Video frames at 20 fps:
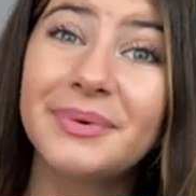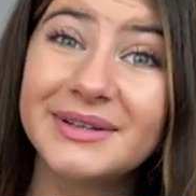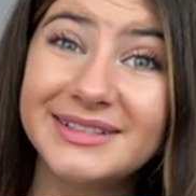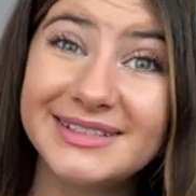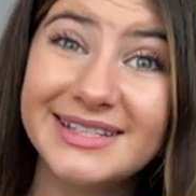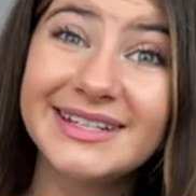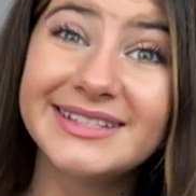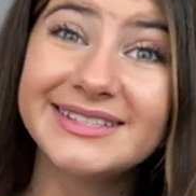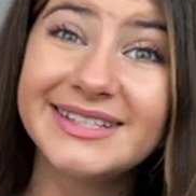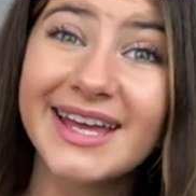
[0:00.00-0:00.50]

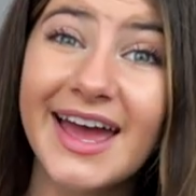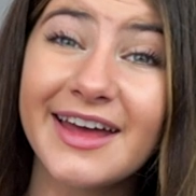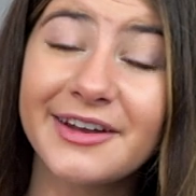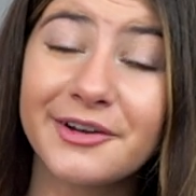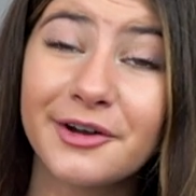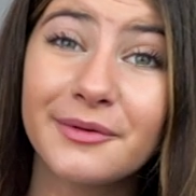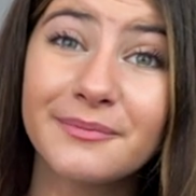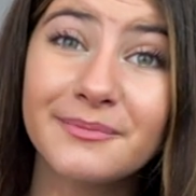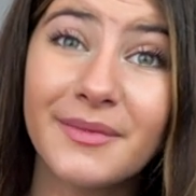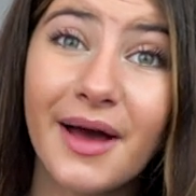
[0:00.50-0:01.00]
Batita and
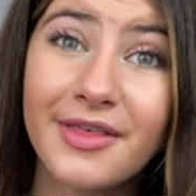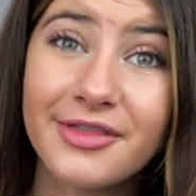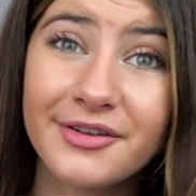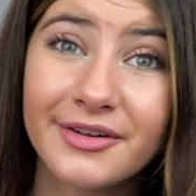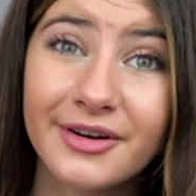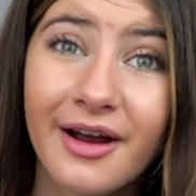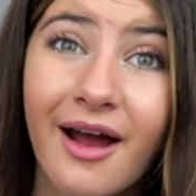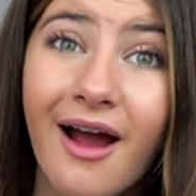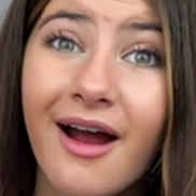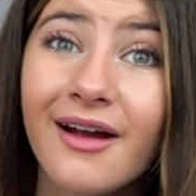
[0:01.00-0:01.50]
her
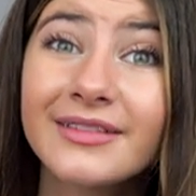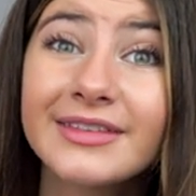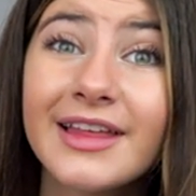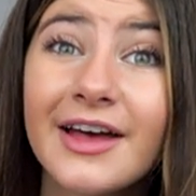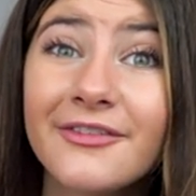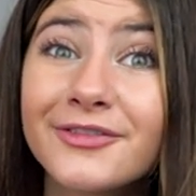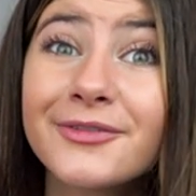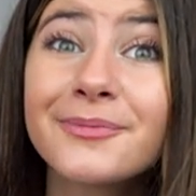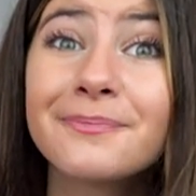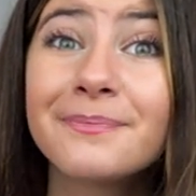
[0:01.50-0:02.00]
mother are
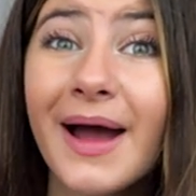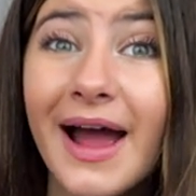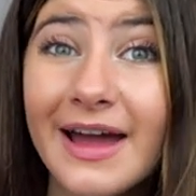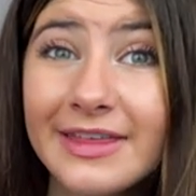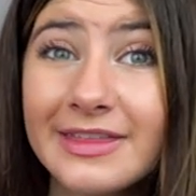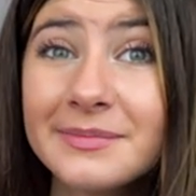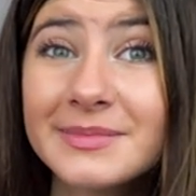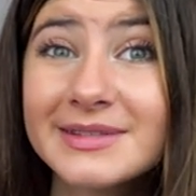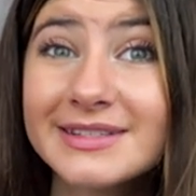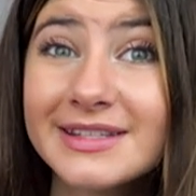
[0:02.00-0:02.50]
left by
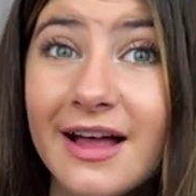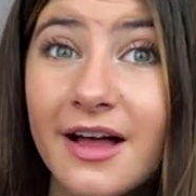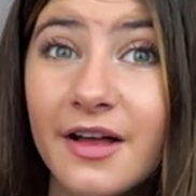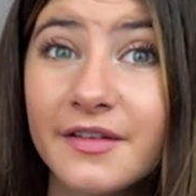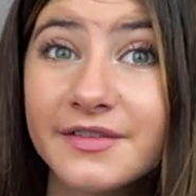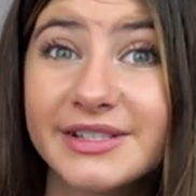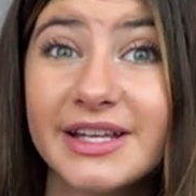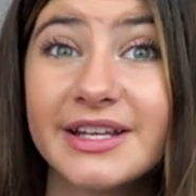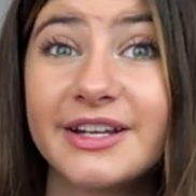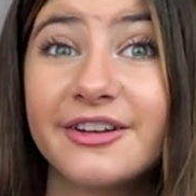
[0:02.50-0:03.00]

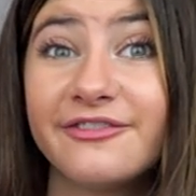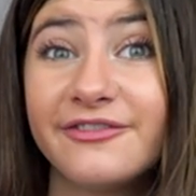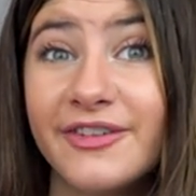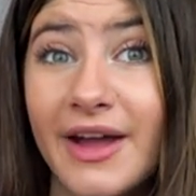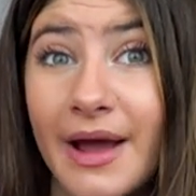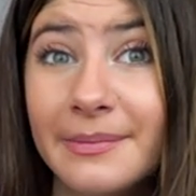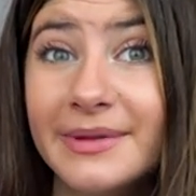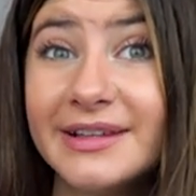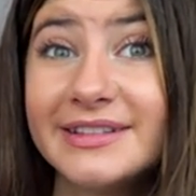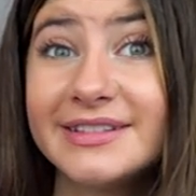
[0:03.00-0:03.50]
themselves in a
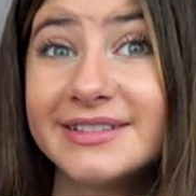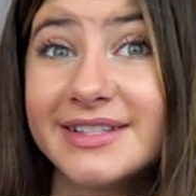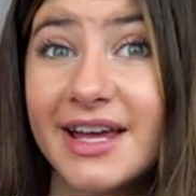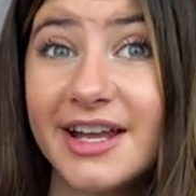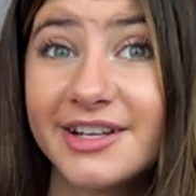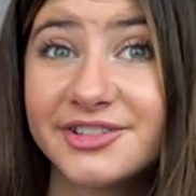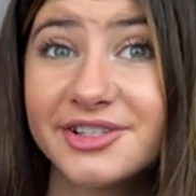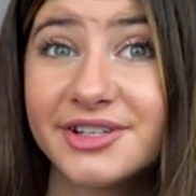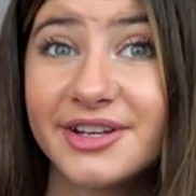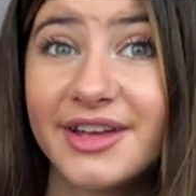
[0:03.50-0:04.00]
family
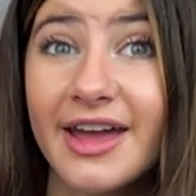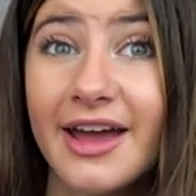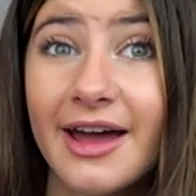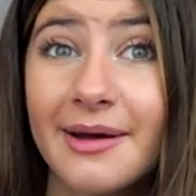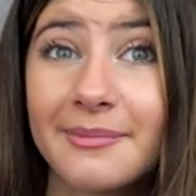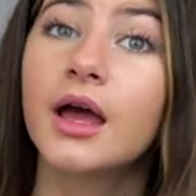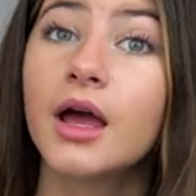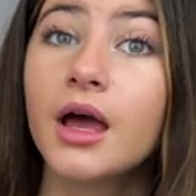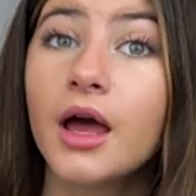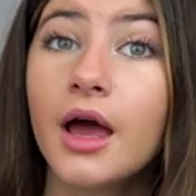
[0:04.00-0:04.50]
detention camp.